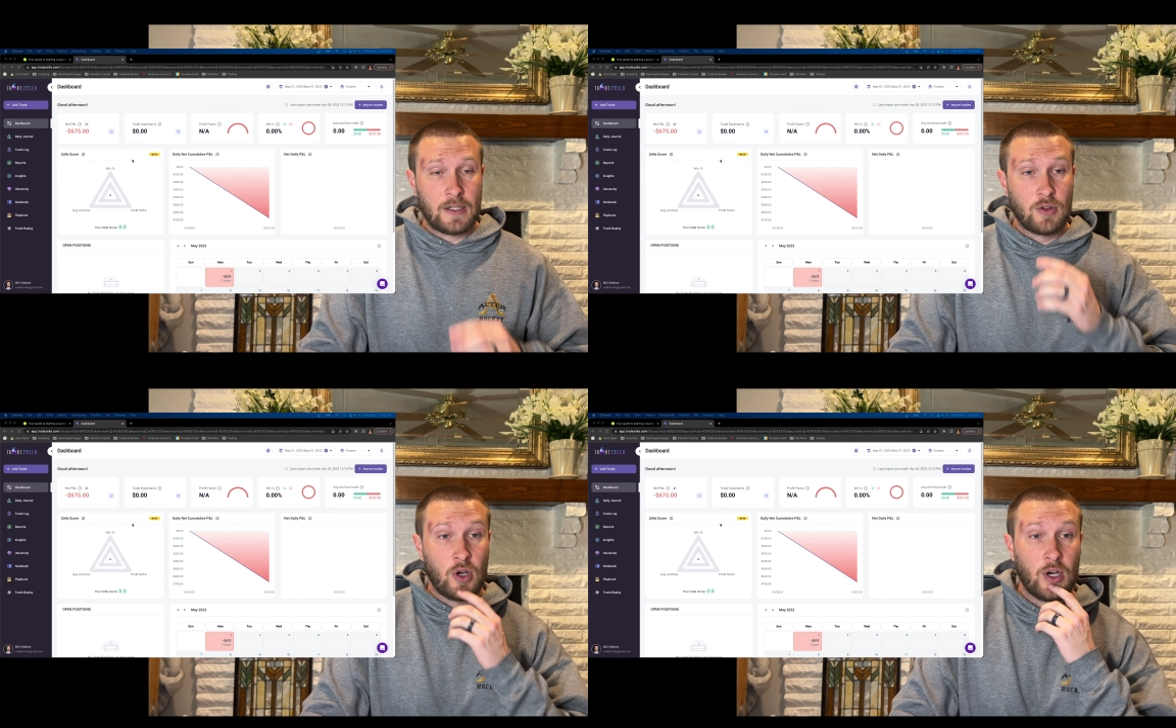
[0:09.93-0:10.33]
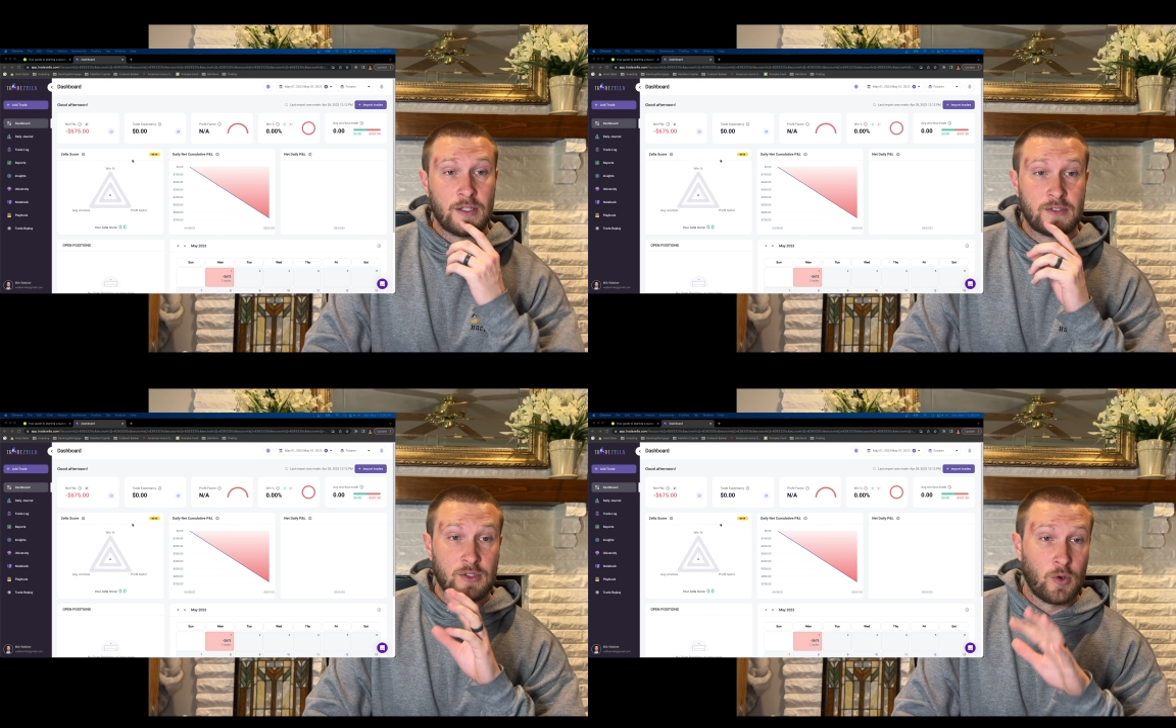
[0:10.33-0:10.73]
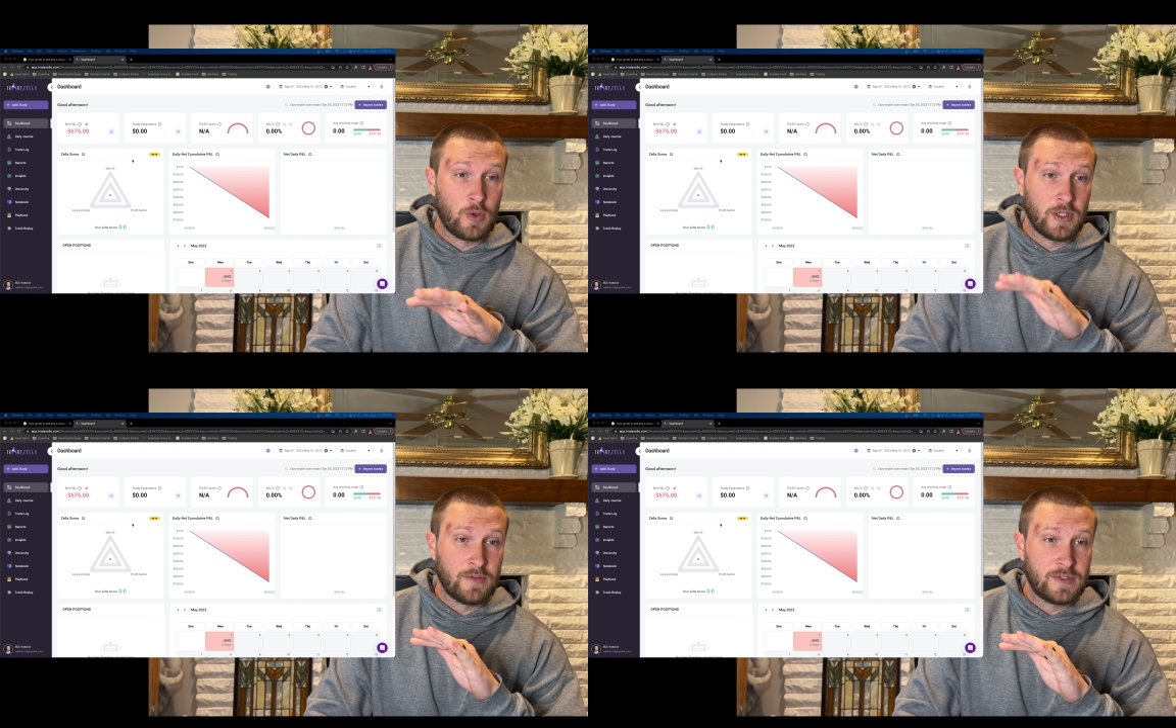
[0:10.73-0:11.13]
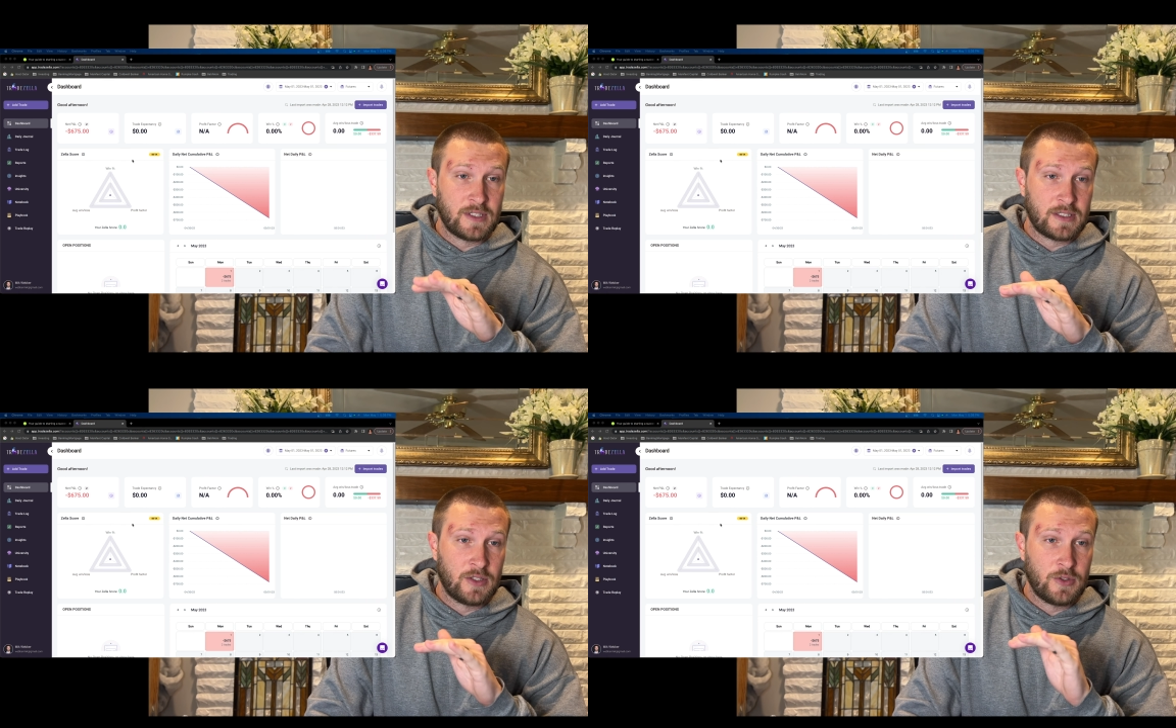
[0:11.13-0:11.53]
lost a total of
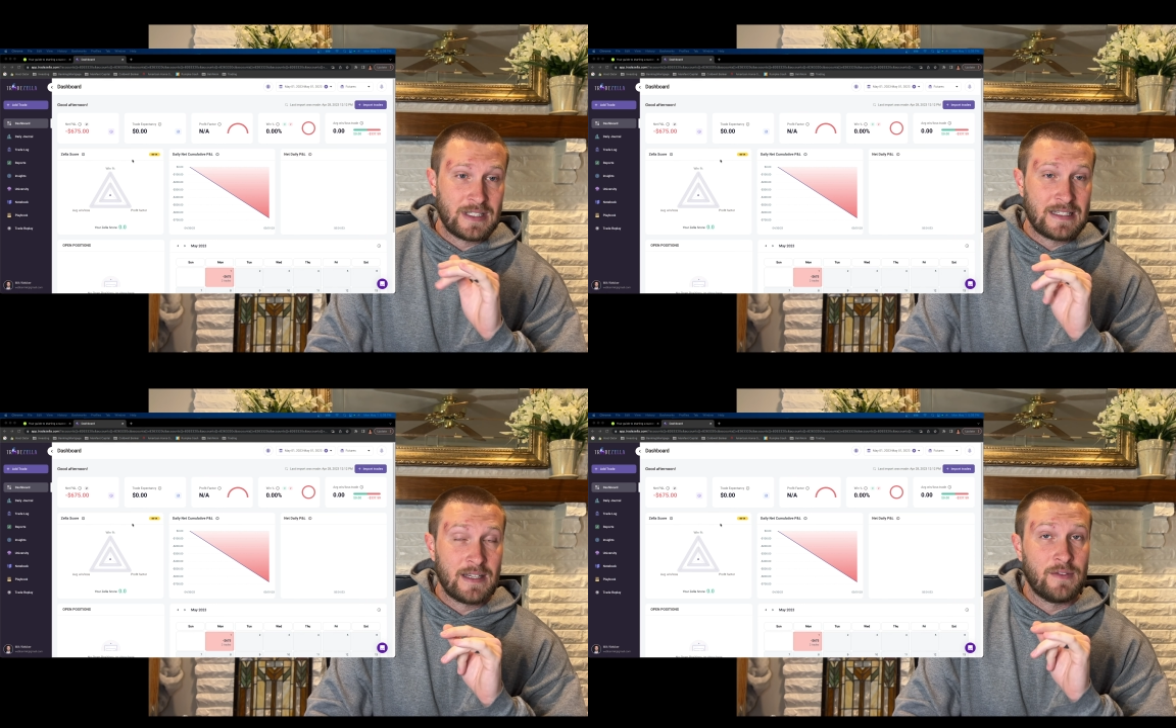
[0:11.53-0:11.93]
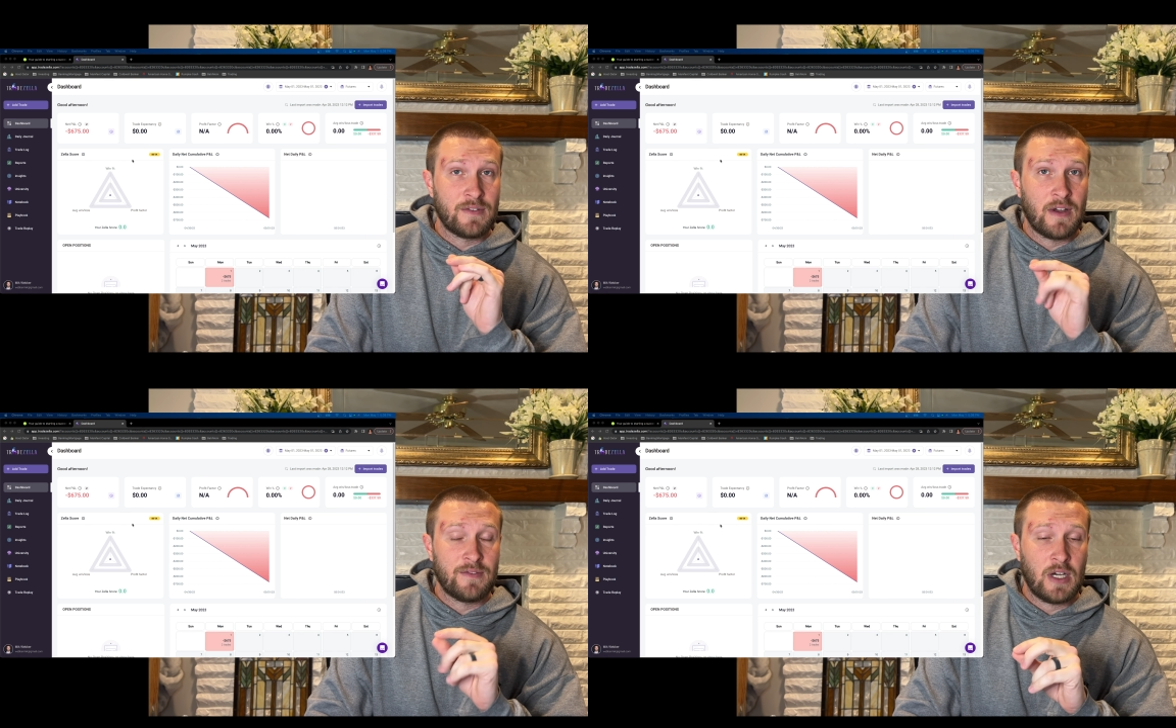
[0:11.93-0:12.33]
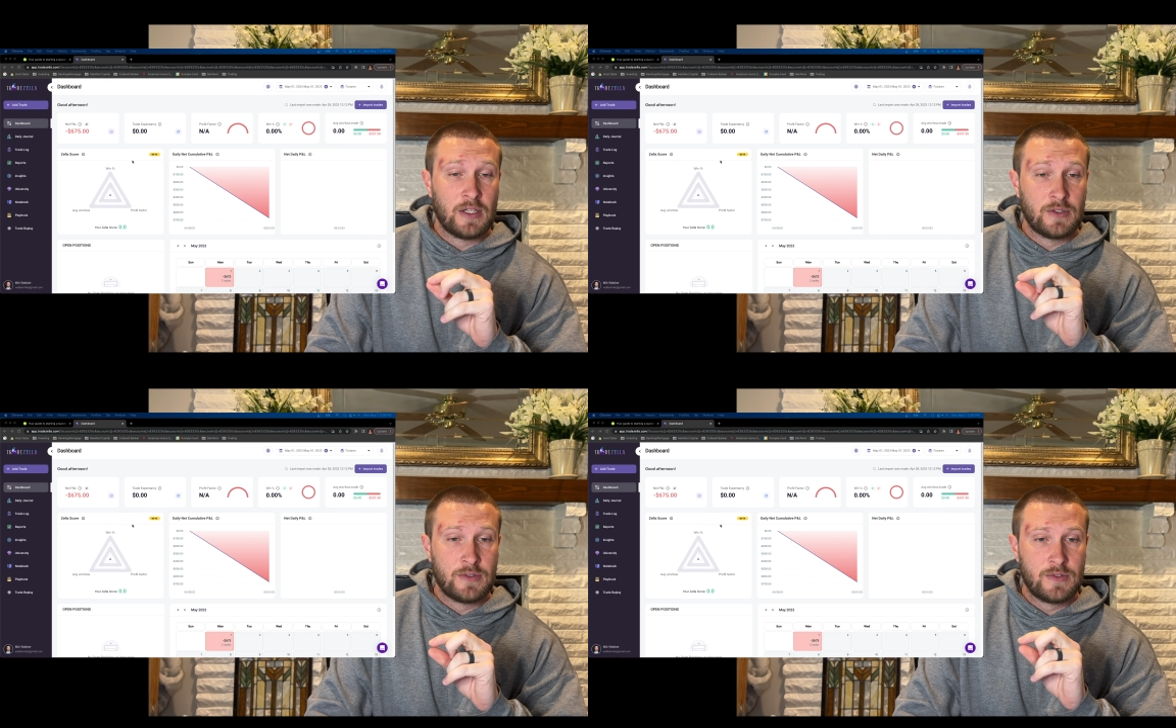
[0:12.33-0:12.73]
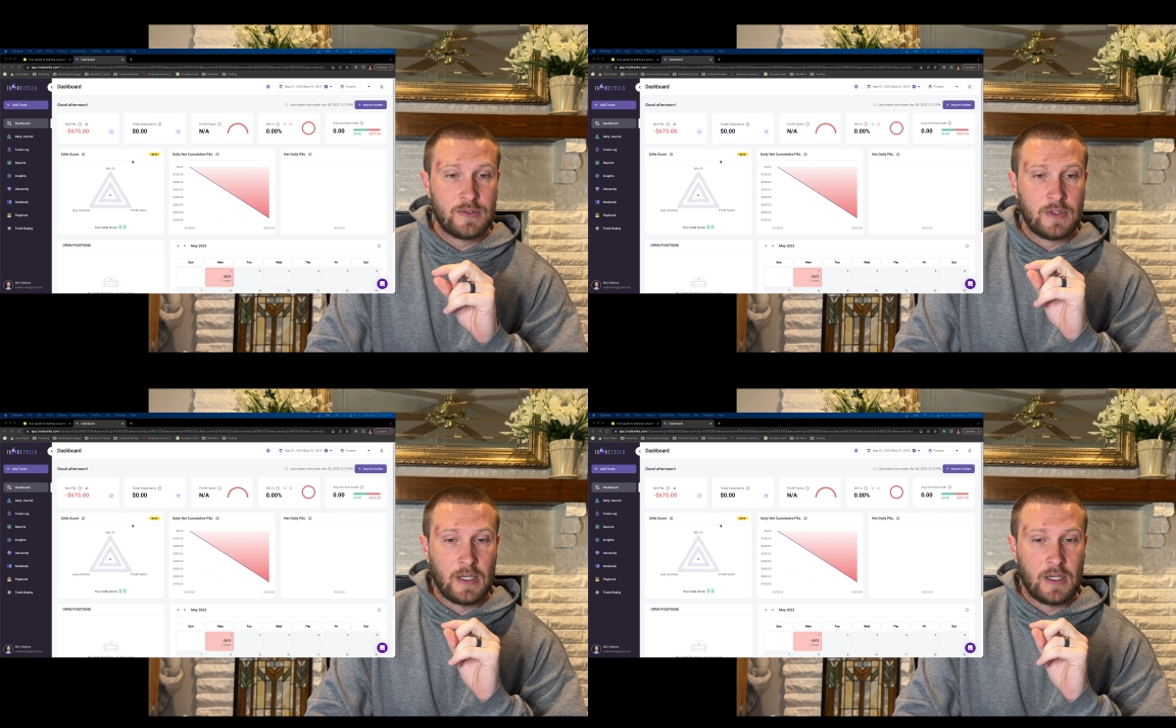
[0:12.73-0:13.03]
$675.